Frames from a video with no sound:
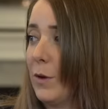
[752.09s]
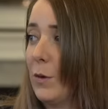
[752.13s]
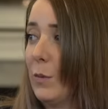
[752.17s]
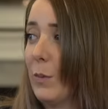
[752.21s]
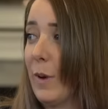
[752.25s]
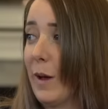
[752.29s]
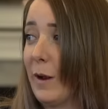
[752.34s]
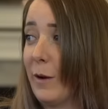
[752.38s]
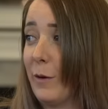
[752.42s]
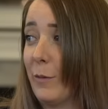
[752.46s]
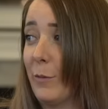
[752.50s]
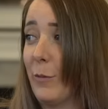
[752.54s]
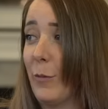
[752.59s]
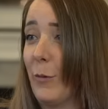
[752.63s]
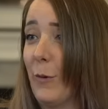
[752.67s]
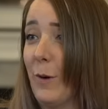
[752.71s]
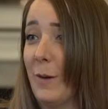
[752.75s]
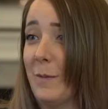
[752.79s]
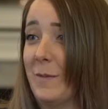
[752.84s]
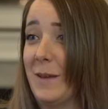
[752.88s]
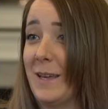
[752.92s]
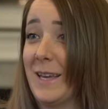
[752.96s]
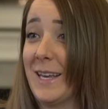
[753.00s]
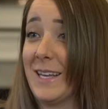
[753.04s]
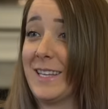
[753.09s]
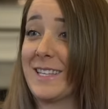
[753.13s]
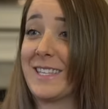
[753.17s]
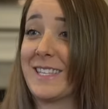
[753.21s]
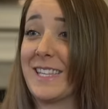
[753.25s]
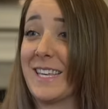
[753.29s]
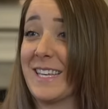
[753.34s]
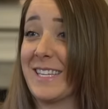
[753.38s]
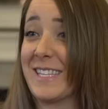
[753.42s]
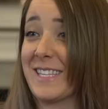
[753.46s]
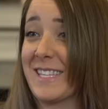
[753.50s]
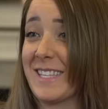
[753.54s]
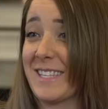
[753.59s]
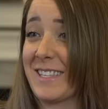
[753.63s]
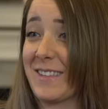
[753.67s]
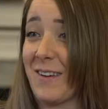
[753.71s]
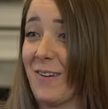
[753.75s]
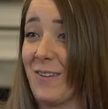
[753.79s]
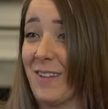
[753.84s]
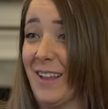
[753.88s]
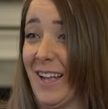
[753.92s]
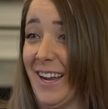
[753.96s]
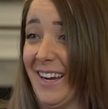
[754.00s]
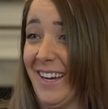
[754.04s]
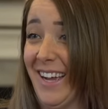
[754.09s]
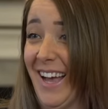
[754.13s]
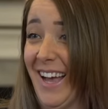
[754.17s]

You better, boy, because this is all I